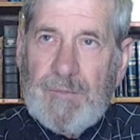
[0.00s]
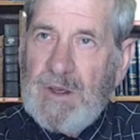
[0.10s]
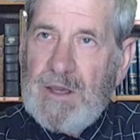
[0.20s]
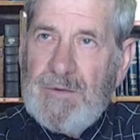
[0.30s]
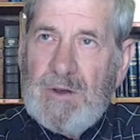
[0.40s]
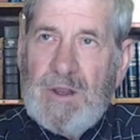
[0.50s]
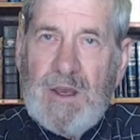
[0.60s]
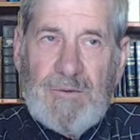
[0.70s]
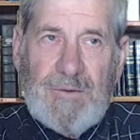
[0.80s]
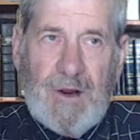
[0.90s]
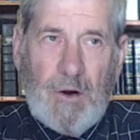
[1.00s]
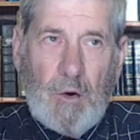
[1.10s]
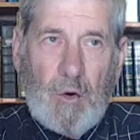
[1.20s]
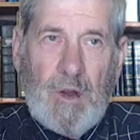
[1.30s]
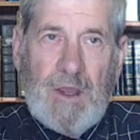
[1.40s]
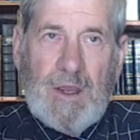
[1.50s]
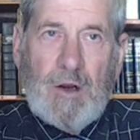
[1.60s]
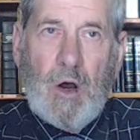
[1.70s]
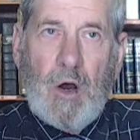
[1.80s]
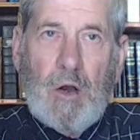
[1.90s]
even Pharaoh and
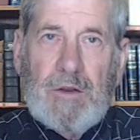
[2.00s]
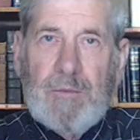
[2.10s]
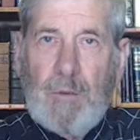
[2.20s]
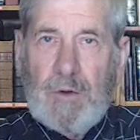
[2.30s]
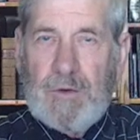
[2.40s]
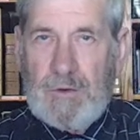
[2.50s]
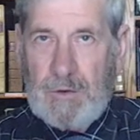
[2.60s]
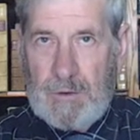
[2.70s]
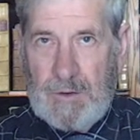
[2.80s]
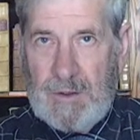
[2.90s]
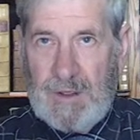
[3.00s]
all his multitude,